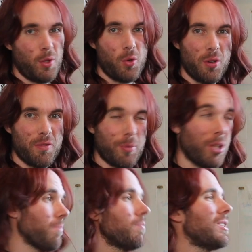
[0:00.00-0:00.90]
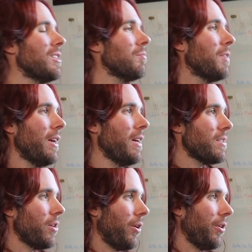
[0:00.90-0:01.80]
Could have, but didn't.
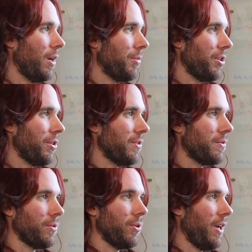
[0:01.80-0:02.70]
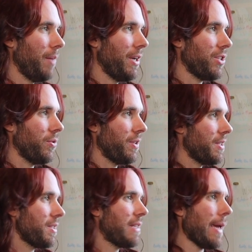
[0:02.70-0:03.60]
So I'm gonna go through and make sure they're
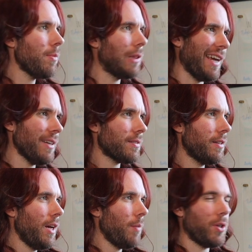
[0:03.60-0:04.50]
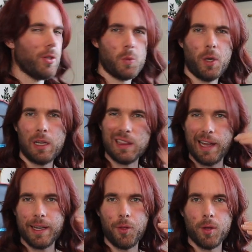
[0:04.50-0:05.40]
the same length, because when I
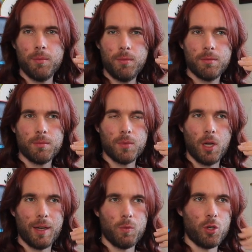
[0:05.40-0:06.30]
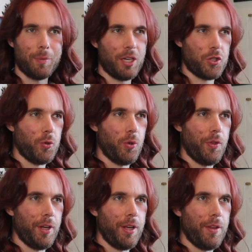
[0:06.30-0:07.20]
layer them, I wanna make sure
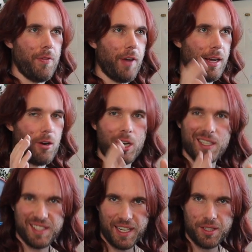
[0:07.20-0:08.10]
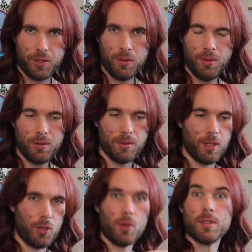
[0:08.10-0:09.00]
that they are identical
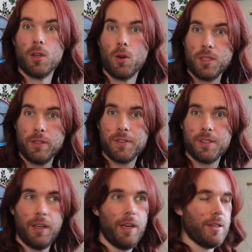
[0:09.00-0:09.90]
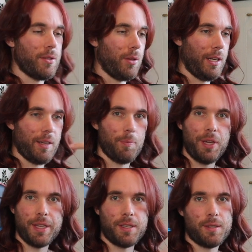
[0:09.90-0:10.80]
across the octaves. So like a
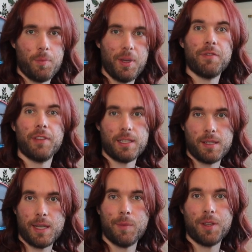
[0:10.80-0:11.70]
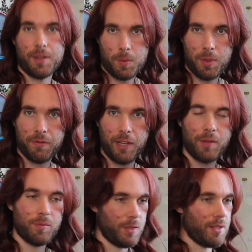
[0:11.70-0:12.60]
B flat's the same length as a B
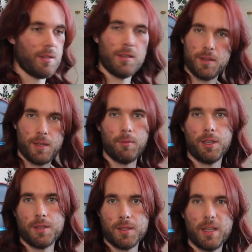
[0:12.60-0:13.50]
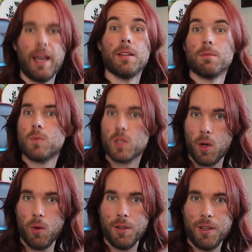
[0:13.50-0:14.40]
flat, a C is the same length as a C, and
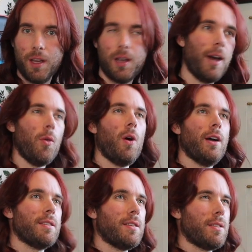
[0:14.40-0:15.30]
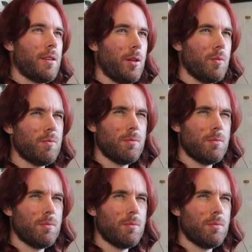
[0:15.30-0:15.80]
so on. Otherwise it's gonna